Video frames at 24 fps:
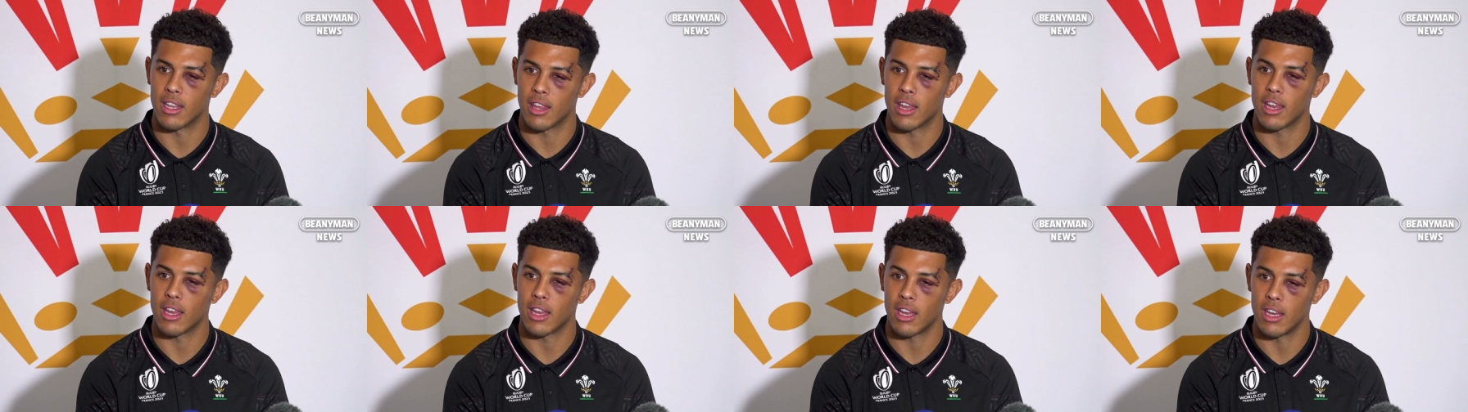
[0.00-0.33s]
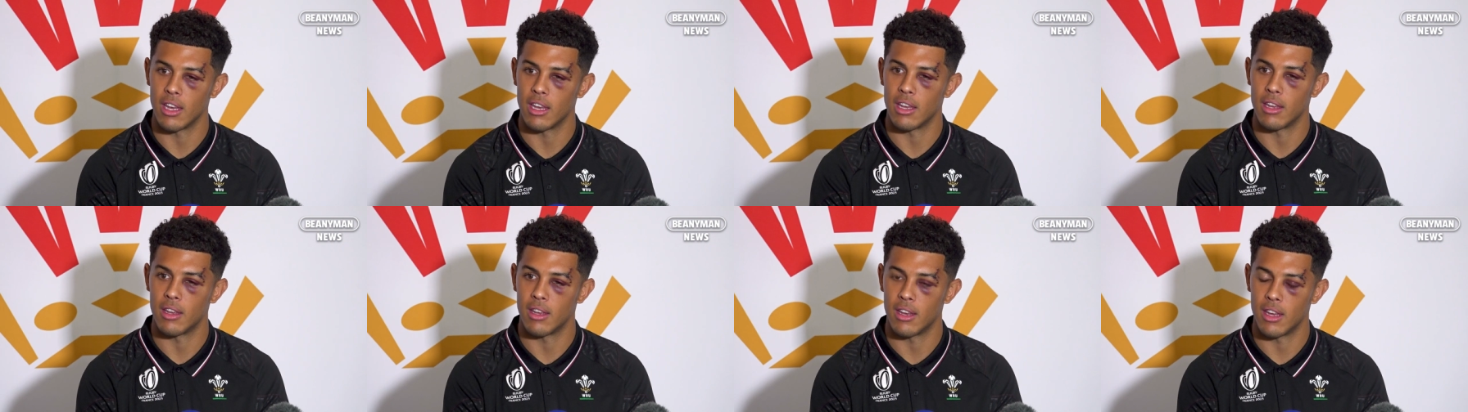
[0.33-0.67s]
I think
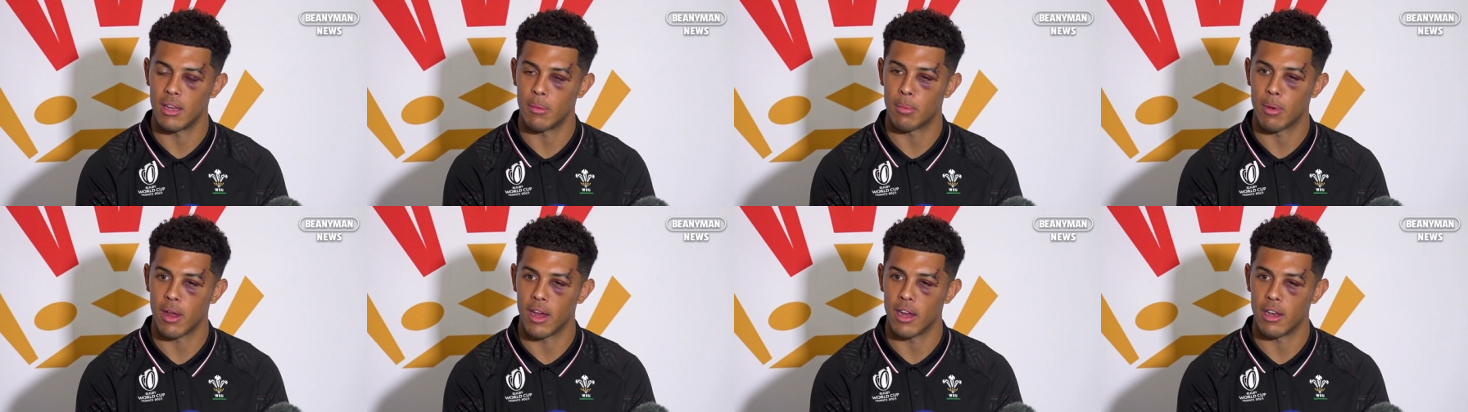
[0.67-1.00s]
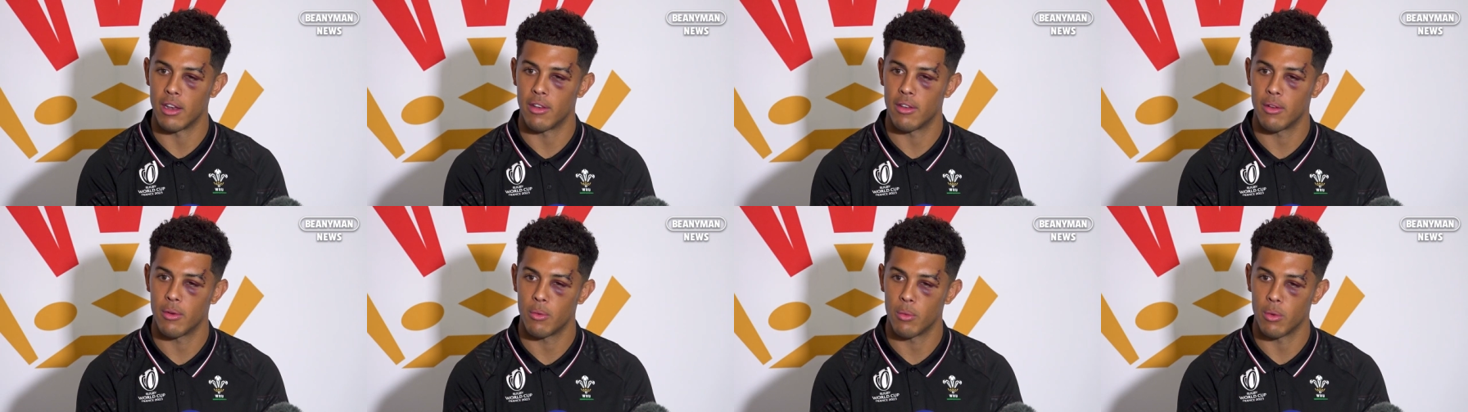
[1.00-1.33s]
he
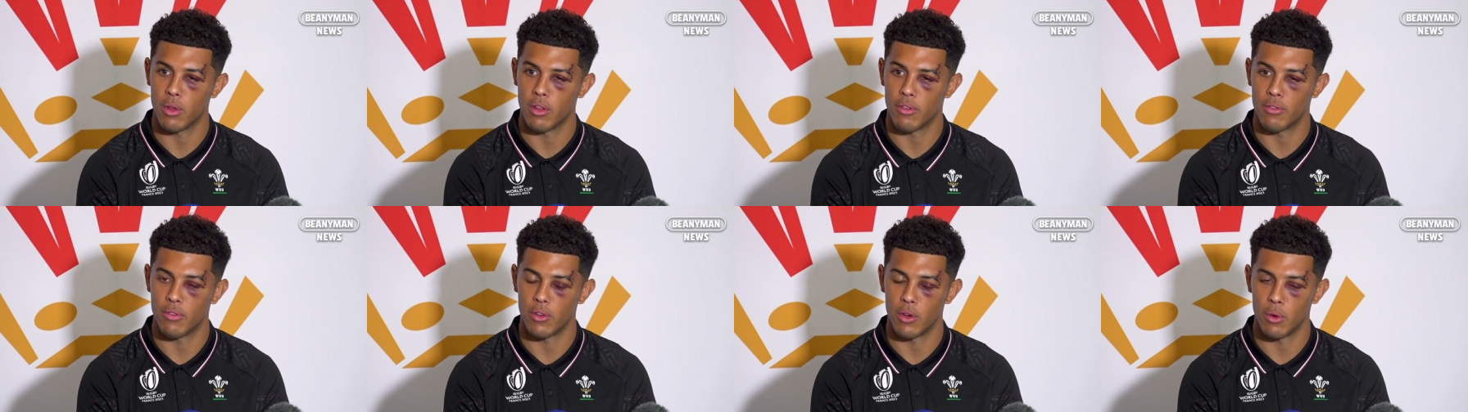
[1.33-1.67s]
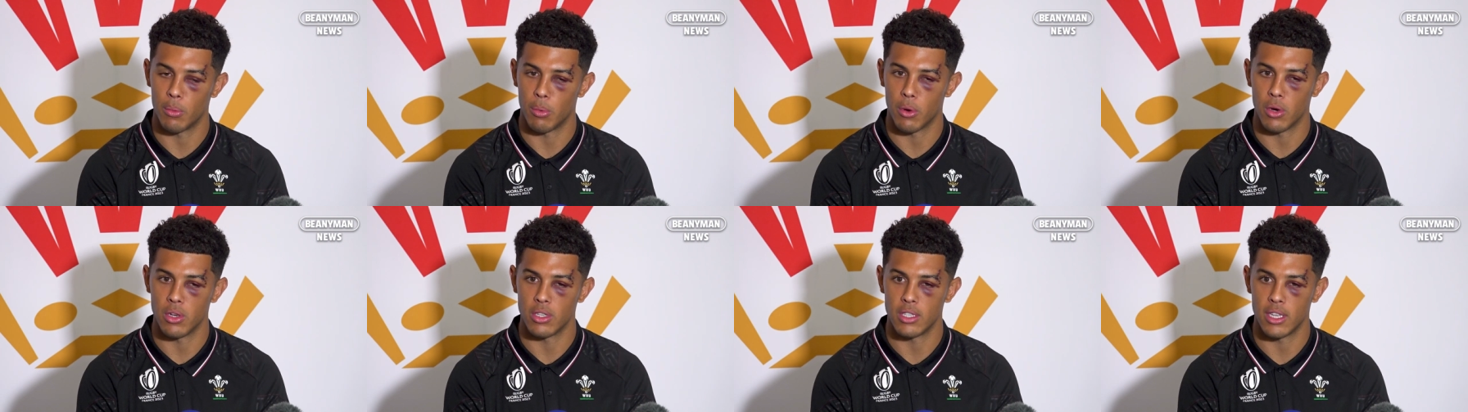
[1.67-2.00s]
played with a
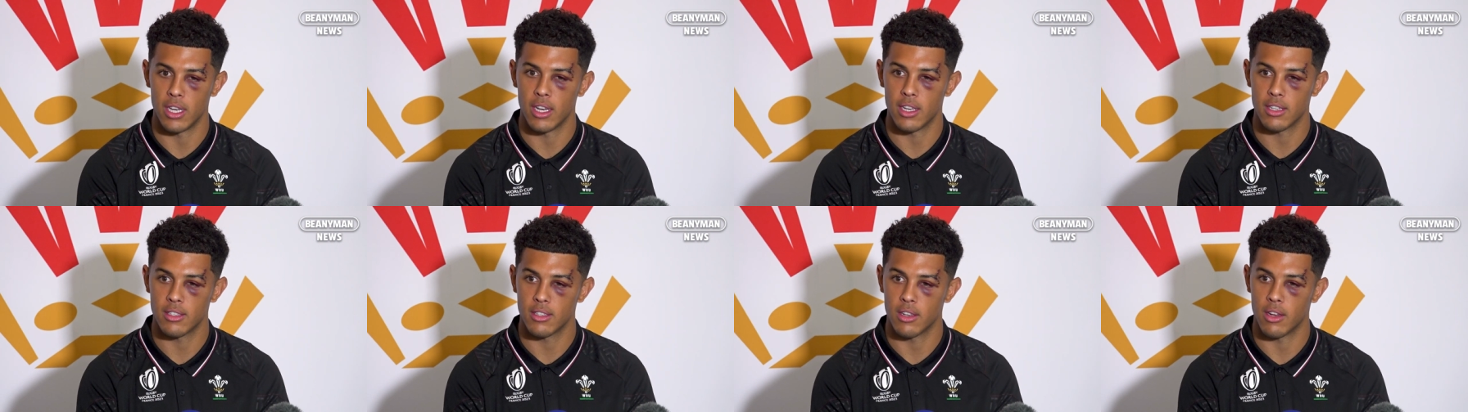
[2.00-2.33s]
few boys here.